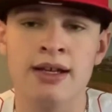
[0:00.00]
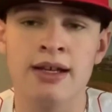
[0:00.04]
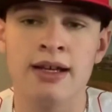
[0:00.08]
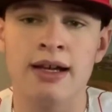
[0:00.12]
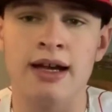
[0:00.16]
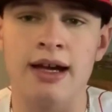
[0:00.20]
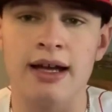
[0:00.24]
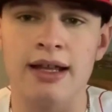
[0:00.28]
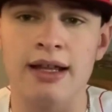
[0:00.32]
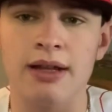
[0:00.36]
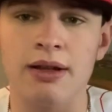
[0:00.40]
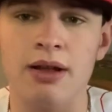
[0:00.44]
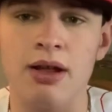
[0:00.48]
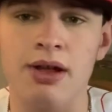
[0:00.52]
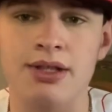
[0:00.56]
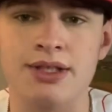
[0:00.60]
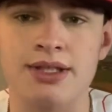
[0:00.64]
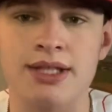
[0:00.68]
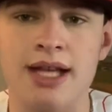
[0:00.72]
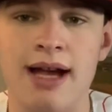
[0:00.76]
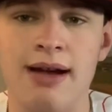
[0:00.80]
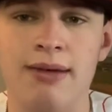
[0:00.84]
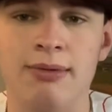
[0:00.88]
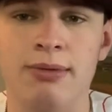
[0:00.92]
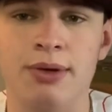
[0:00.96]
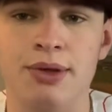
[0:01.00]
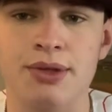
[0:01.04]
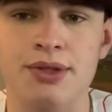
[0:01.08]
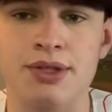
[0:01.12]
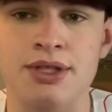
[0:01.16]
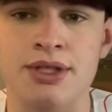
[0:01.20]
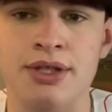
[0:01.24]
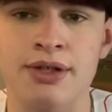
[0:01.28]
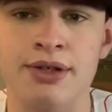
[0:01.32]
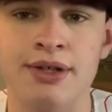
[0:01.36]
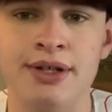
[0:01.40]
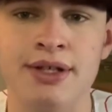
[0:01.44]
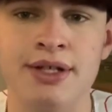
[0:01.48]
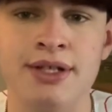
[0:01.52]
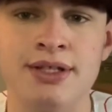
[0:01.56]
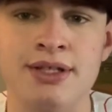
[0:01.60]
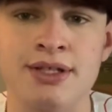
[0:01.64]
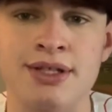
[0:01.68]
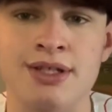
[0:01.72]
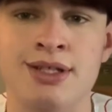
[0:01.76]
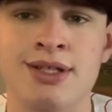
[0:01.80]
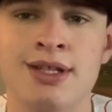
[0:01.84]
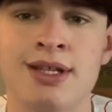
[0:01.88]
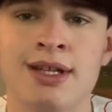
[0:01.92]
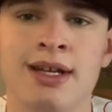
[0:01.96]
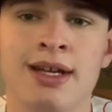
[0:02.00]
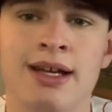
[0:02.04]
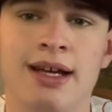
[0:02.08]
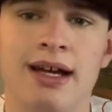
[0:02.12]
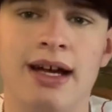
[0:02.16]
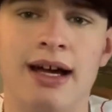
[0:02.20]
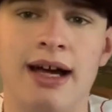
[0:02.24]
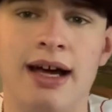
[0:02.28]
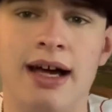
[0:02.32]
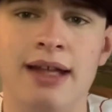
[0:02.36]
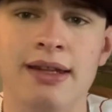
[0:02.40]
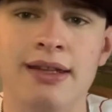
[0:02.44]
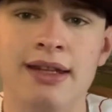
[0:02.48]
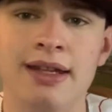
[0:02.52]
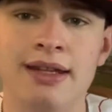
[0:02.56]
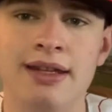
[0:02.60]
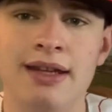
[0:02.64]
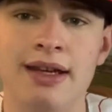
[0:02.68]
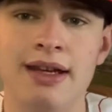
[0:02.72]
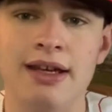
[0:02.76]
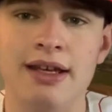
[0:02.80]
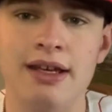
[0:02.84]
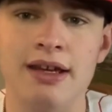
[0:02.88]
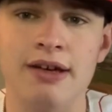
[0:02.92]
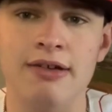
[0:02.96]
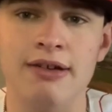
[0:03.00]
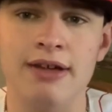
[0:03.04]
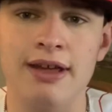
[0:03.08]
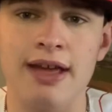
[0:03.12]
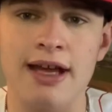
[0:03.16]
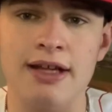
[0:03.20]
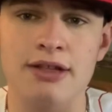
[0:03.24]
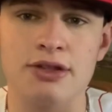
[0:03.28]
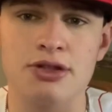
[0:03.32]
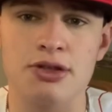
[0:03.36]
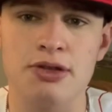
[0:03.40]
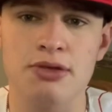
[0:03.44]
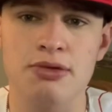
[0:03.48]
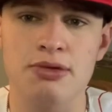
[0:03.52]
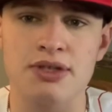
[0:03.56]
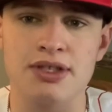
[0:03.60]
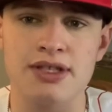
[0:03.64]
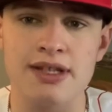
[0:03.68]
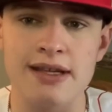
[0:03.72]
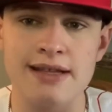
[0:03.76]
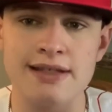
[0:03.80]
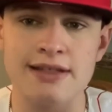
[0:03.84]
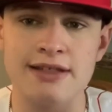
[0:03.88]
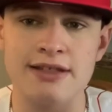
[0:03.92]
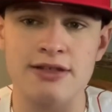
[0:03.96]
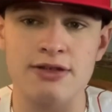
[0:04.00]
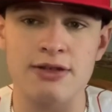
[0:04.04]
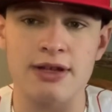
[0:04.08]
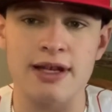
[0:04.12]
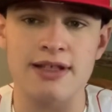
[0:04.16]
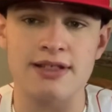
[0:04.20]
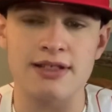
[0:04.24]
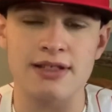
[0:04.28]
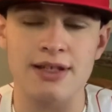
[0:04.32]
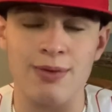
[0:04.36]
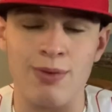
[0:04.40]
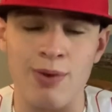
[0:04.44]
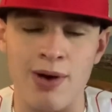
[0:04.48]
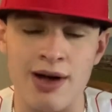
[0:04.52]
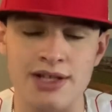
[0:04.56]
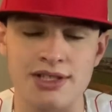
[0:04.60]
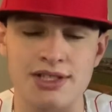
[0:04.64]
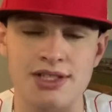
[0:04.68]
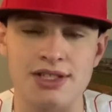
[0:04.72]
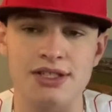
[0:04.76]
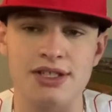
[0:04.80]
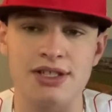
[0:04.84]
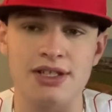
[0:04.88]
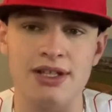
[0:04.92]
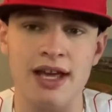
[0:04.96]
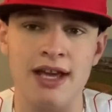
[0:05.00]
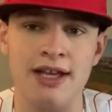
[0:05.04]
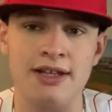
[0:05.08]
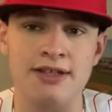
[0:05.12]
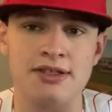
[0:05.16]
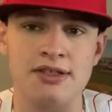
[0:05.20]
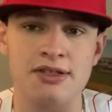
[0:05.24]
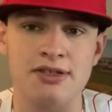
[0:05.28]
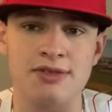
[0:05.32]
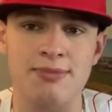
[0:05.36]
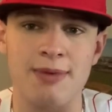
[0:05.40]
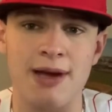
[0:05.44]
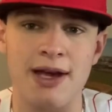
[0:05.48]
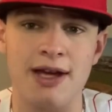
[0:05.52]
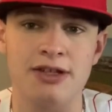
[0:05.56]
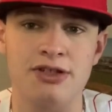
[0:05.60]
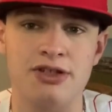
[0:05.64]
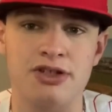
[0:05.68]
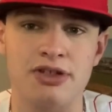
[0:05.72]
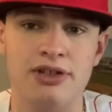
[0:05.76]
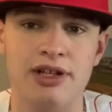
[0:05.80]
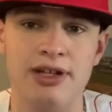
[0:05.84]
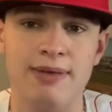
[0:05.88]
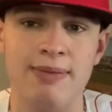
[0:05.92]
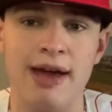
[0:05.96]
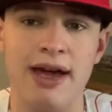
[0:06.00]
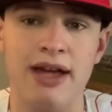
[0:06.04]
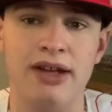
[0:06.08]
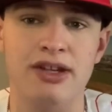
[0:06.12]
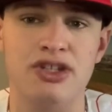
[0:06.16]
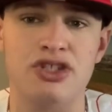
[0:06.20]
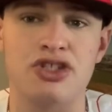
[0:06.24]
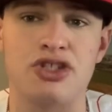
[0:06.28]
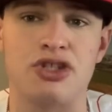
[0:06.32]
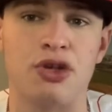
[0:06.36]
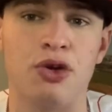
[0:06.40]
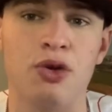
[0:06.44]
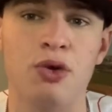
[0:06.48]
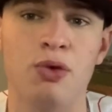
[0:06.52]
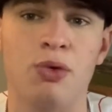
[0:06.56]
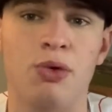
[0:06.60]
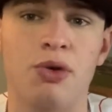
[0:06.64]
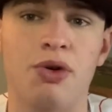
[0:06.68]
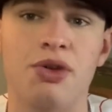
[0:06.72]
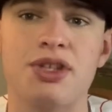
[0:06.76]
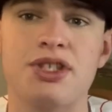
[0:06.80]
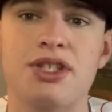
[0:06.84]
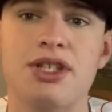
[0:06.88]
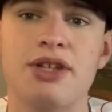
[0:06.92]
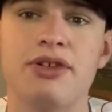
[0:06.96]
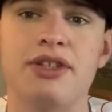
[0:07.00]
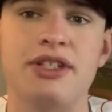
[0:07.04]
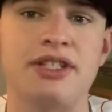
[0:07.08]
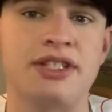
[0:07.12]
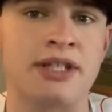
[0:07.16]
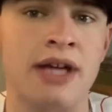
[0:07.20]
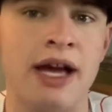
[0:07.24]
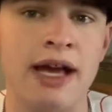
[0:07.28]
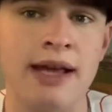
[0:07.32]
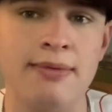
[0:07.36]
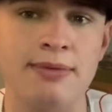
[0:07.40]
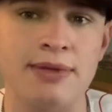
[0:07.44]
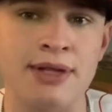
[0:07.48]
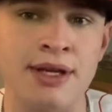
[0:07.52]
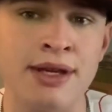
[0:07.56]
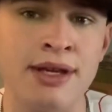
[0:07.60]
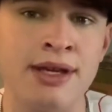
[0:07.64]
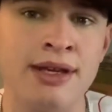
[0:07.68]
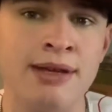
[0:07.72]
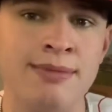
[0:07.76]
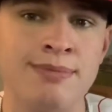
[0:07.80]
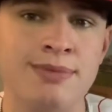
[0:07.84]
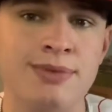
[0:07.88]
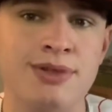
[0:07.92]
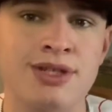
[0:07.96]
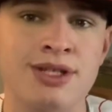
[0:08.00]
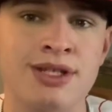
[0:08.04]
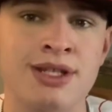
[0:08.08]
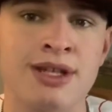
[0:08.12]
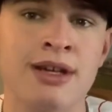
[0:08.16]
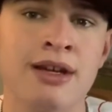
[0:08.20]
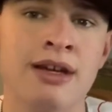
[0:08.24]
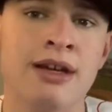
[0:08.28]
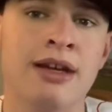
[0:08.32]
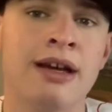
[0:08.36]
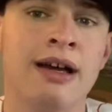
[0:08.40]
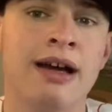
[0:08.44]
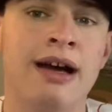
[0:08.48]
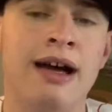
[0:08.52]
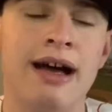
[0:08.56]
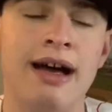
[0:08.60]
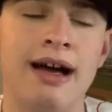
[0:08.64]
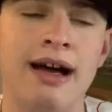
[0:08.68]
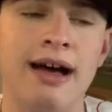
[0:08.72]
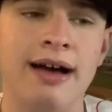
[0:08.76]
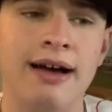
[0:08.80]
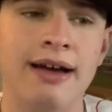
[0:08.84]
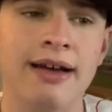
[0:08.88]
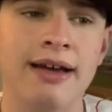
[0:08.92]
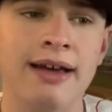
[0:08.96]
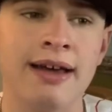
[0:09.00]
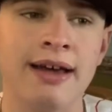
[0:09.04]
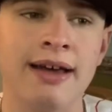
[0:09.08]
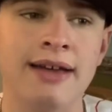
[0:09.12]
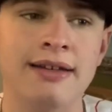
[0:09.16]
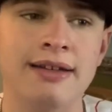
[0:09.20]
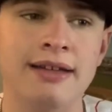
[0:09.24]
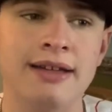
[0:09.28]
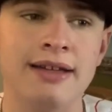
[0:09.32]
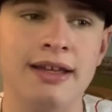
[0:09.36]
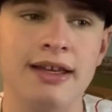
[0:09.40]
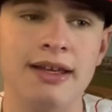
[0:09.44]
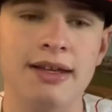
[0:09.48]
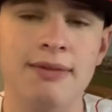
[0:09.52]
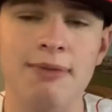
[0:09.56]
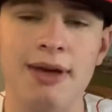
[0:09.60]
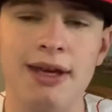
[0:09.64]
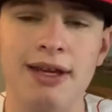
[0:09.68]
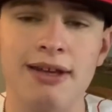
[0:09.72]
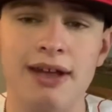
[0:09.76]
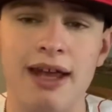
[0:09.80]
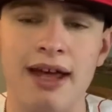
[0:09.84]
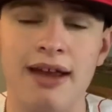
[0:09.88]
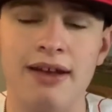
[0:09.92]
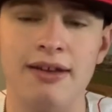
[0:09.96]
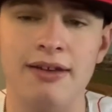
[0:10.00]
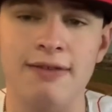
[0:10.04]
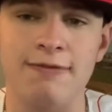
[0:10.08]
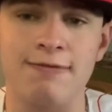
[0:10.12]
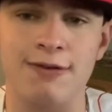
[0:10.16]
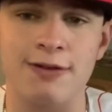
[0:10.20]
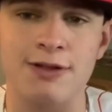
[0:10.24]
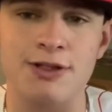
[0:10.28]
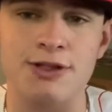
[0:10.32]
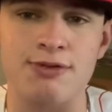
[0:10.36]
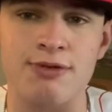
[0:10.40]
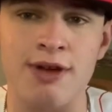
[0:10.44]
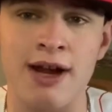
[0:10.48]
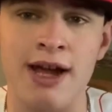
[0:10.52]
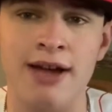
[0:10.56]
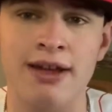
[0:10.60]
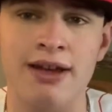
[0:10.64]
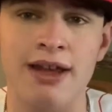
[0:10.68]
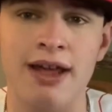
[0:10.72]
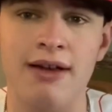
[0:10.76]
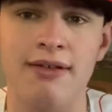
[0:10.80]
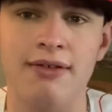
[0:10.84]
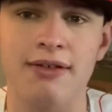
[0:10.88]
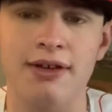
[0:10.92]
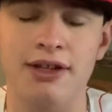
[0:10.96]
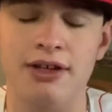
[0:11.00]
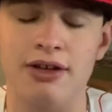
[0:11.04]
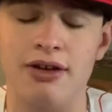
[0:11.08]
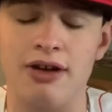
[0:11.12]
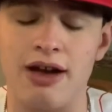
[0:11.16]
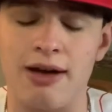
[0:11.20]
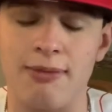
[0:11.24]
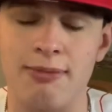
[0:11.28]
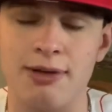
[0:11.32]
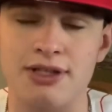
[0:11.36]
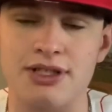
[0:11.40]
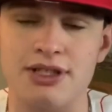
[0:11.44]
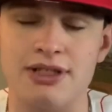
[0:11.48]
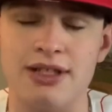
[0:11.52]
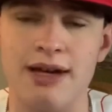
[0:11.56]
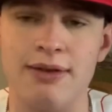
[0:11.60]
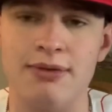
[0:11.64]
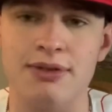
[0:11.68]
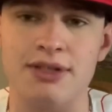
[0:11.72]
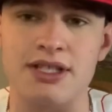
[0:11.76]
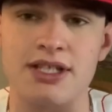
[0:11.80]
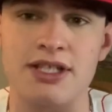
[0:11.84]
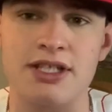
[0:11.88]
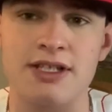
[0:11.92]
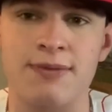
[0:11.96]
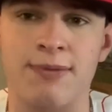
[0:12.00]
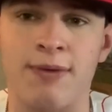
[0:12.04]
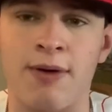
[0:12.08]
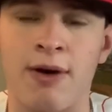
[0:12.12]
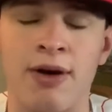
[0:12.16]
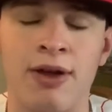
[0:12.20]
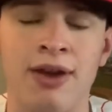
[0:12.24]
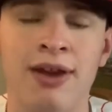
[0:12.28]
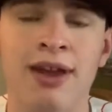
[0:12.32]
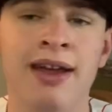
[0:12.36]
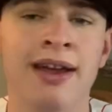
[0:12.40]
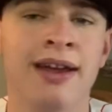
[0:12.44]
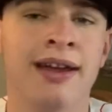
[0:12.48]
They lost that World Series. Then he got two seasons as the Washington Nationals manager. He managed two World Series type teams, and he couldn't make it out of the first round. I don't really know how much of that was his fault.